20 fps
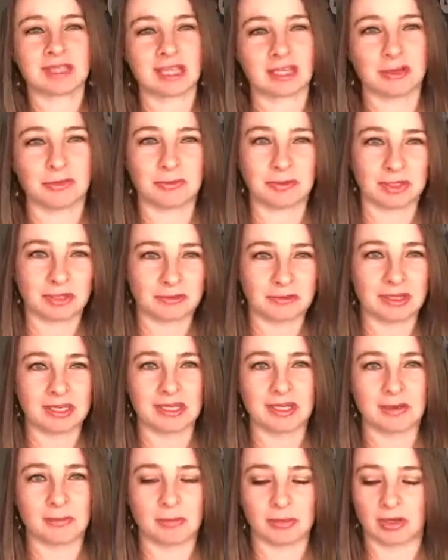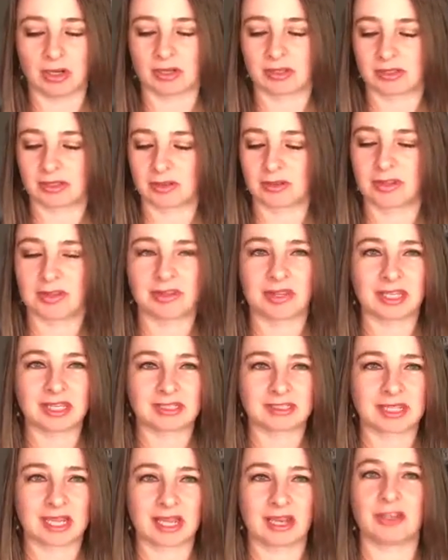that you really read in a book. So the
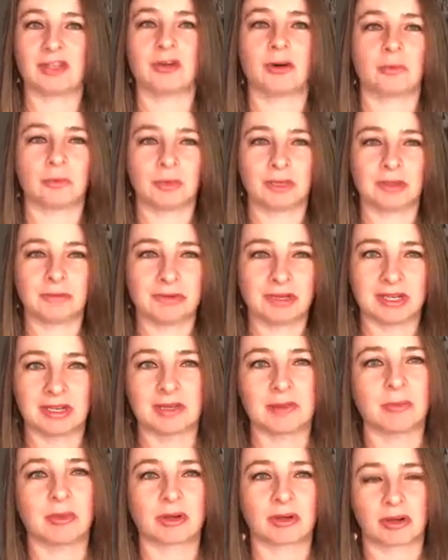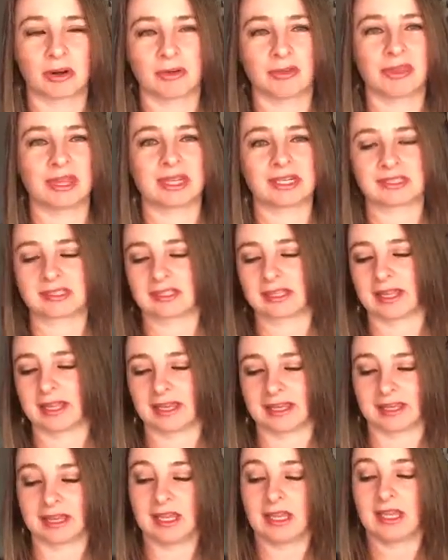things that you don't really read in the book are things
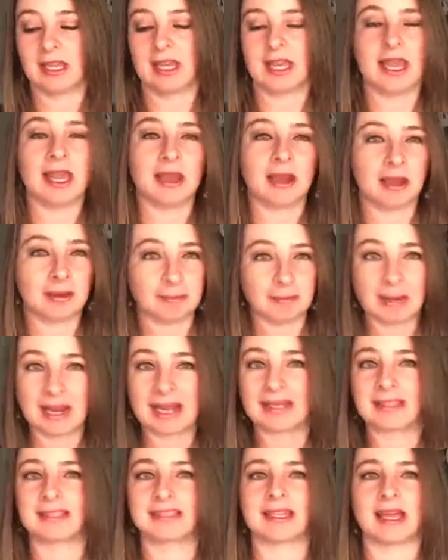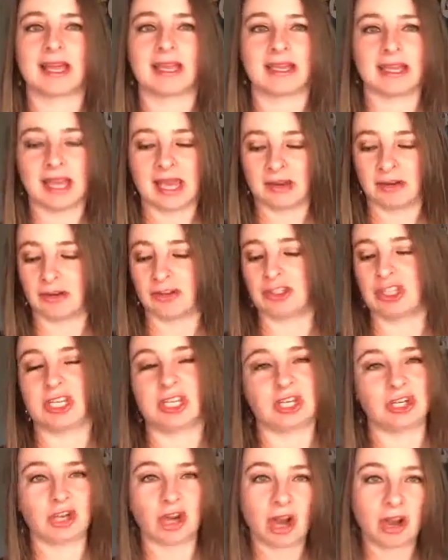like mindset,
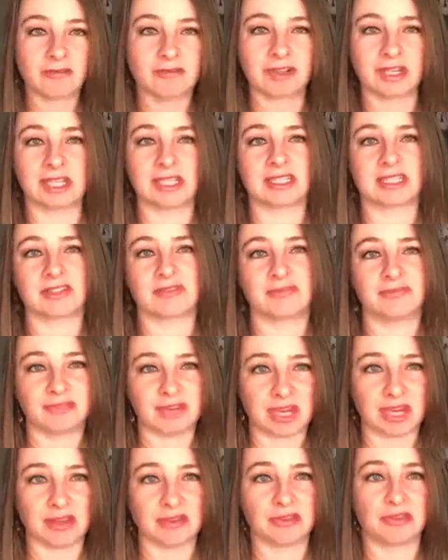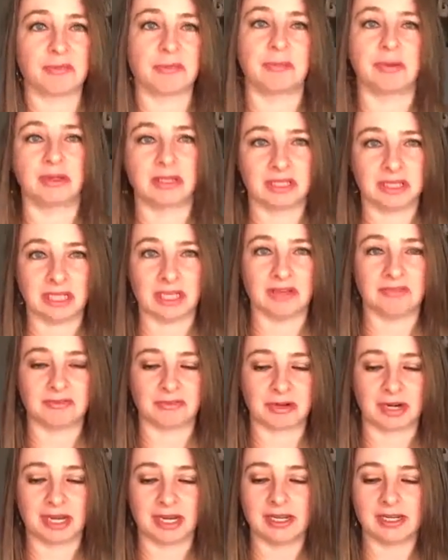energy, confidence, faith, belief,
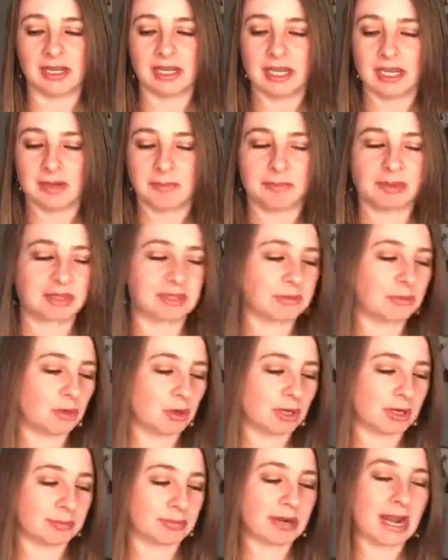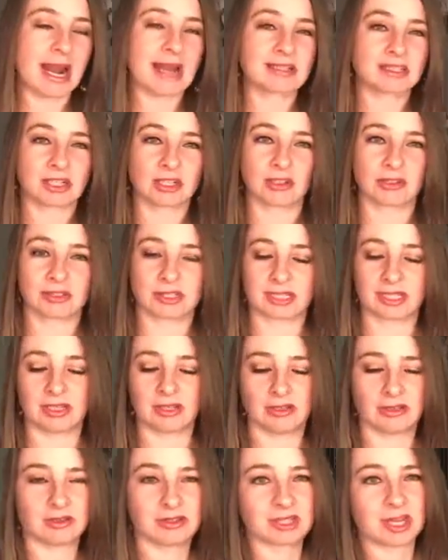right? But the more practical
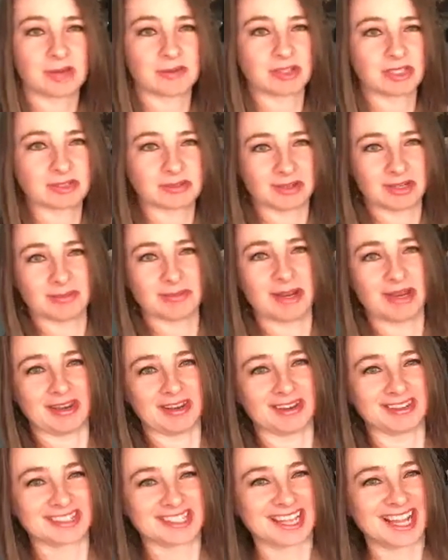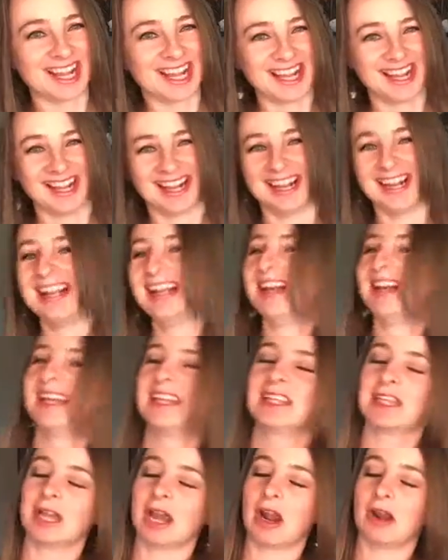skills, I'm just reading my notes,
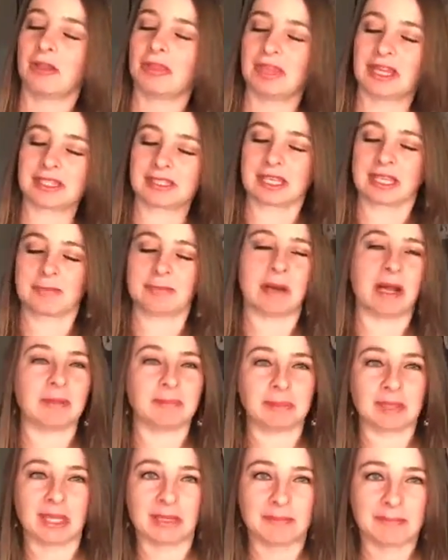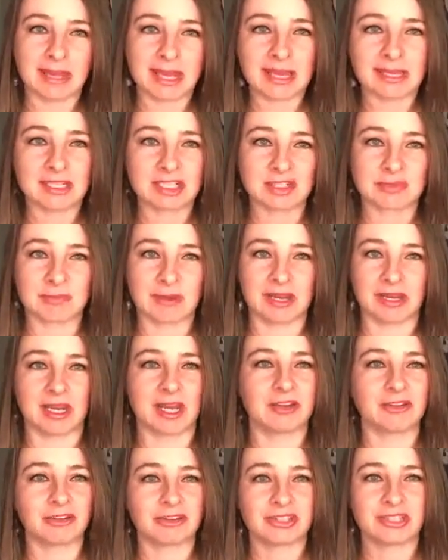that are things like pipeline management,
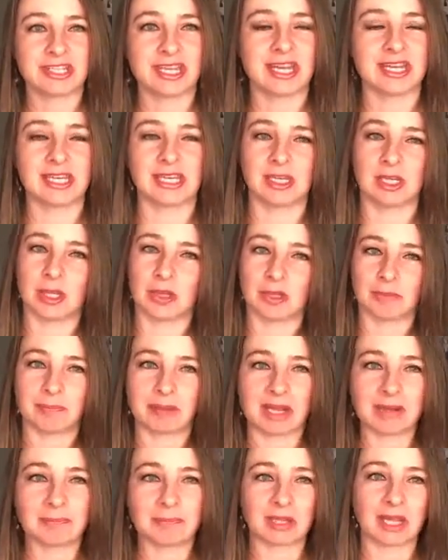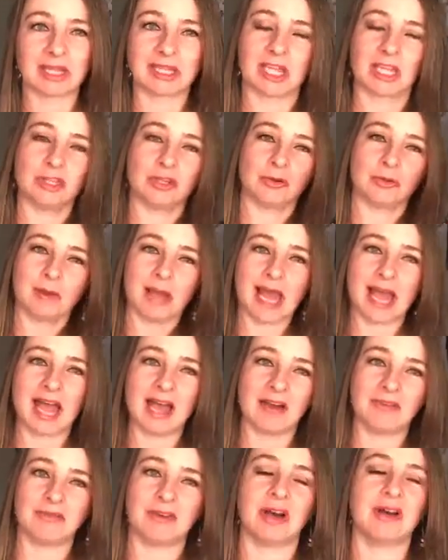understanding the pipeline that you
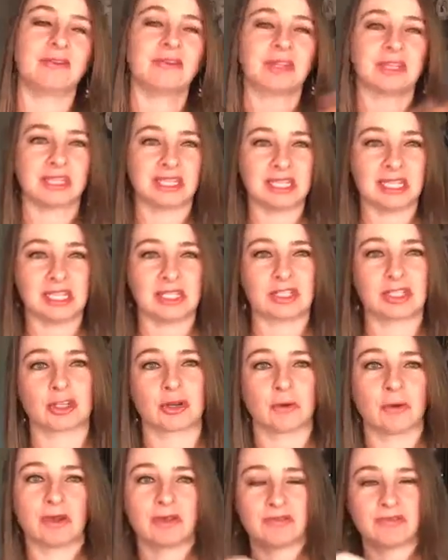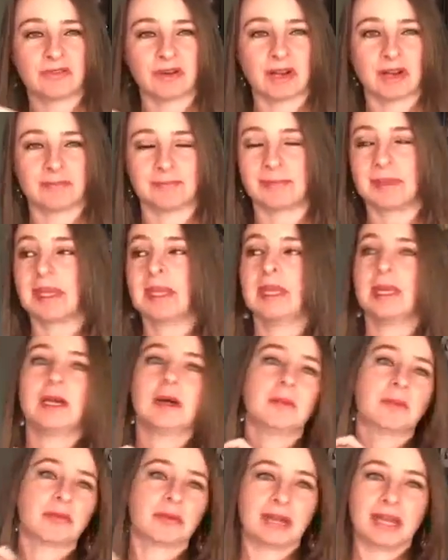have of the leads going from
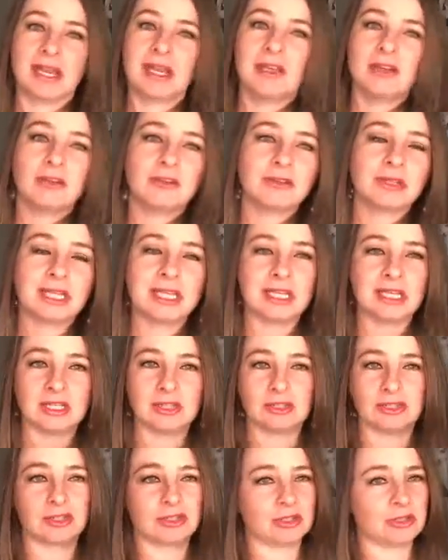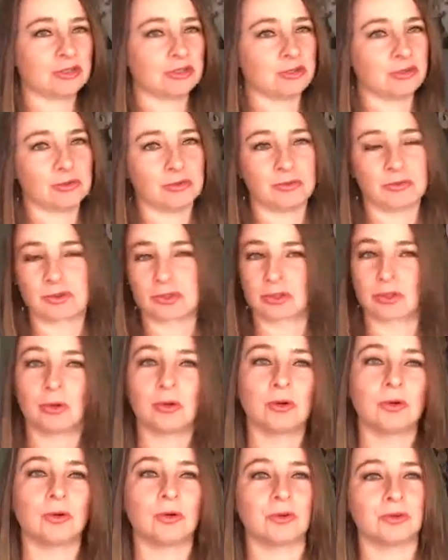brand new lead to
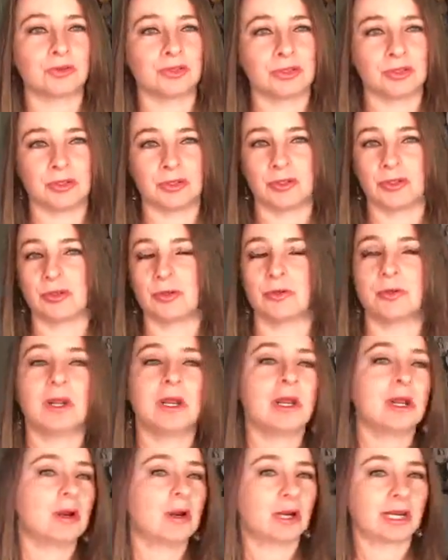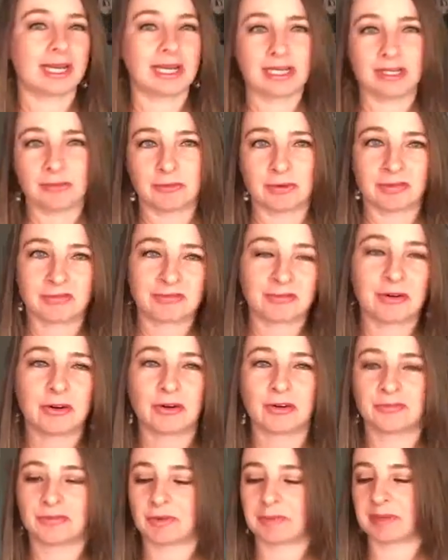sold to or getting a
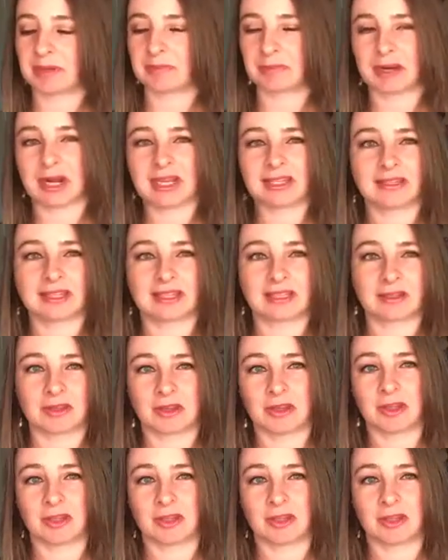referral from them, right? Like